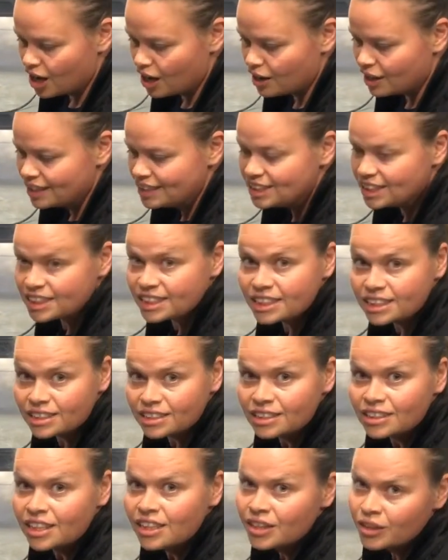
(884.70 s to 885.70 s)
Just
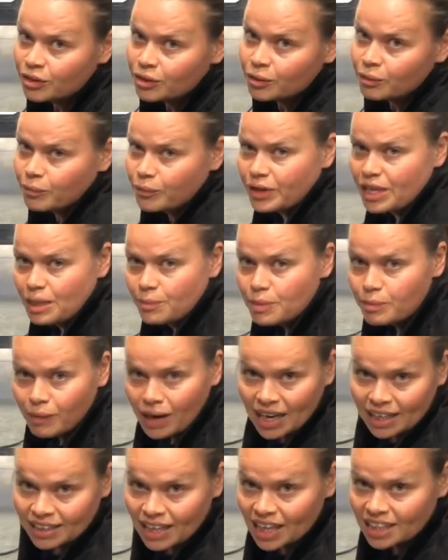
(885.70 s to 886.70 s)
keep in
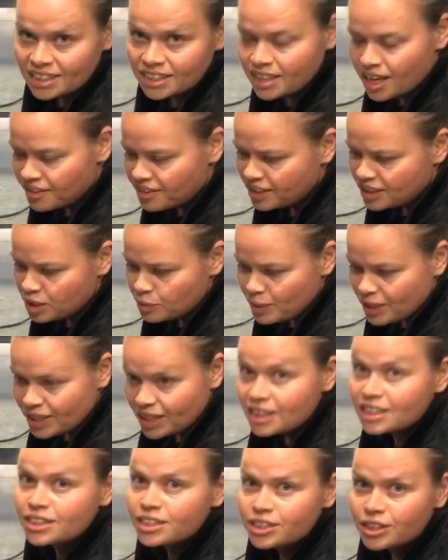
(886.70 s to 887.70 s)
mind that's nothing to be
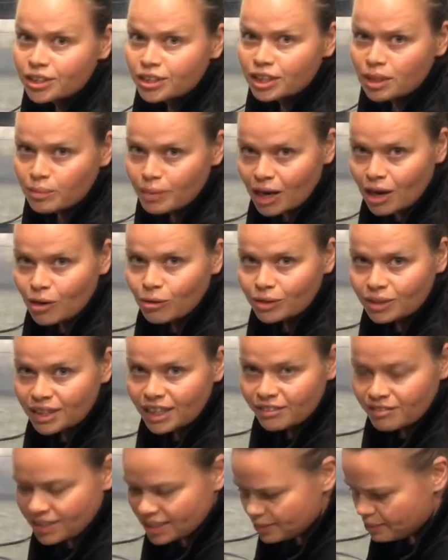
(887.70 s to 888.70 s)
concerned about.
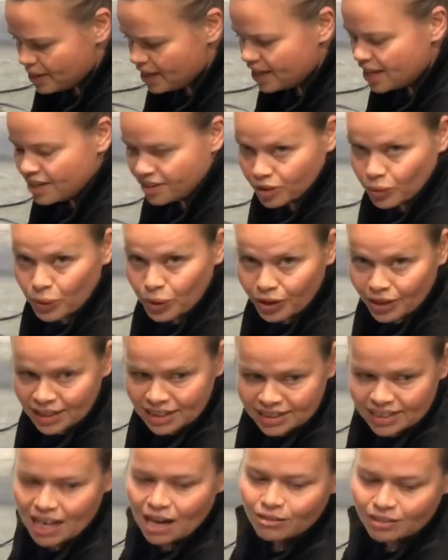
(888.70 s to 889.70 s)
If it's making the whirring
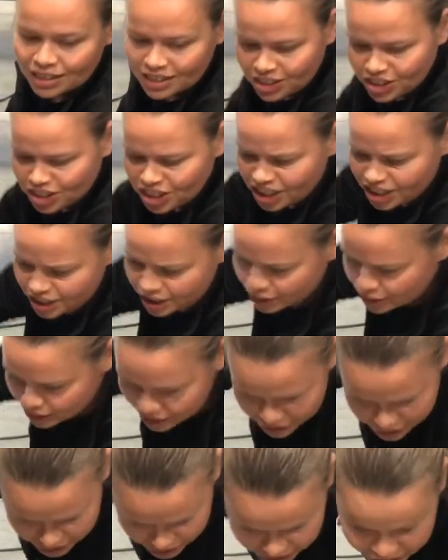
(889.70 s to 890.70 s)
sound, it's
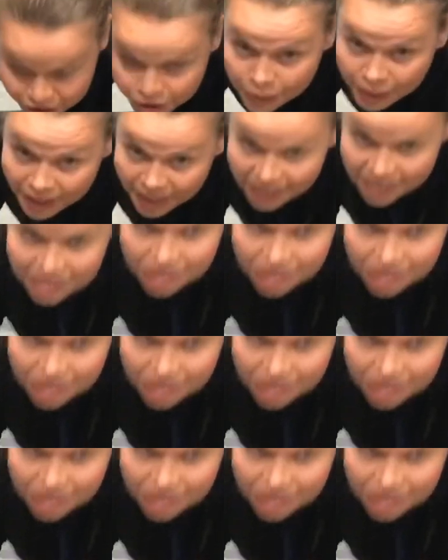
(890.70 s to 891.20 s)
just doing its